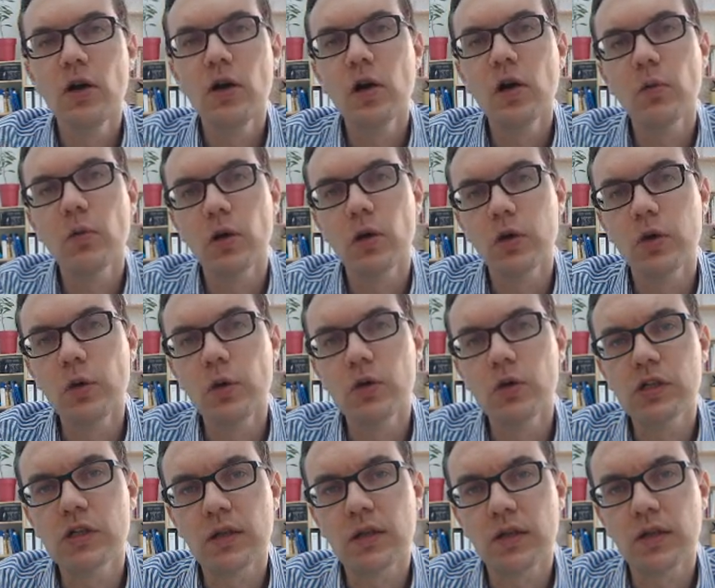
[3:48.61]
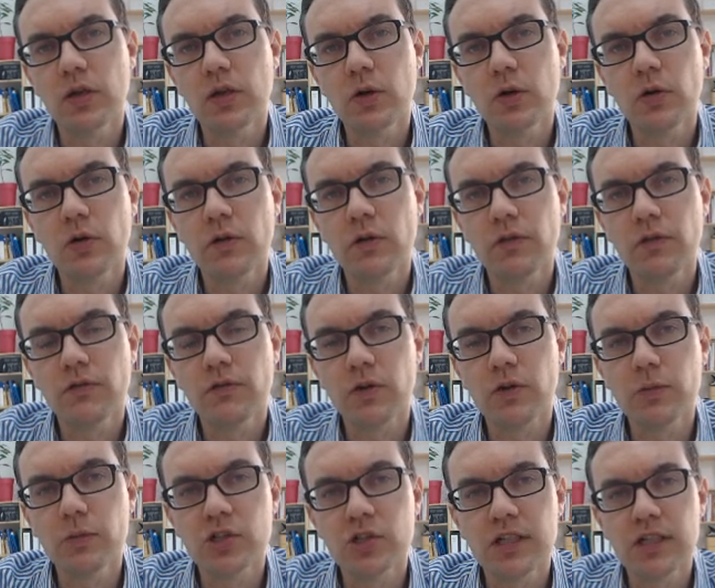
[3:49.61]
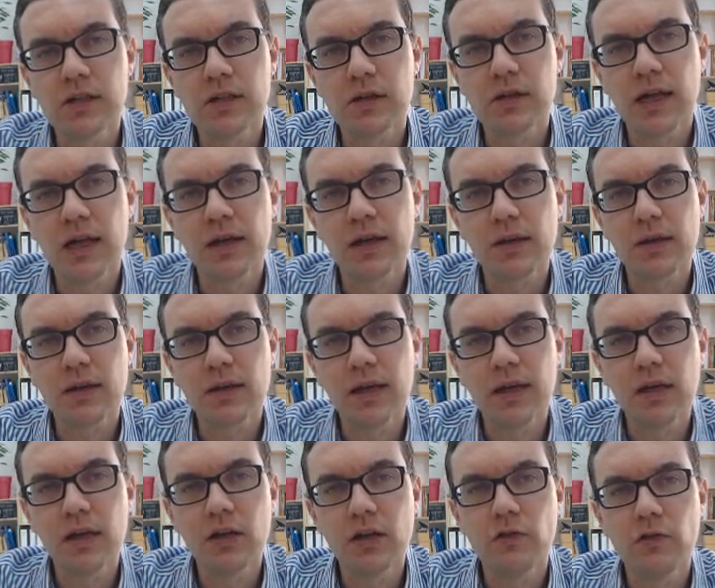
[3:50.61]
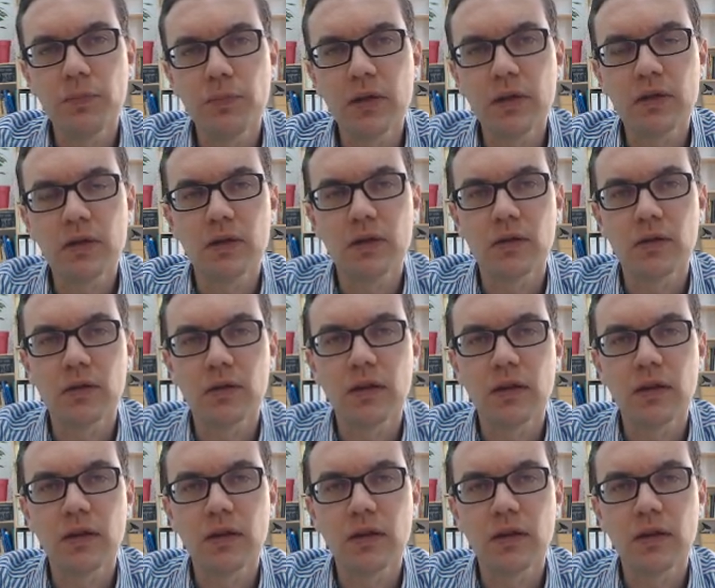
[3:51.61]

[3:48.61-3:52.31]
What do you just know from your general understanding of businesses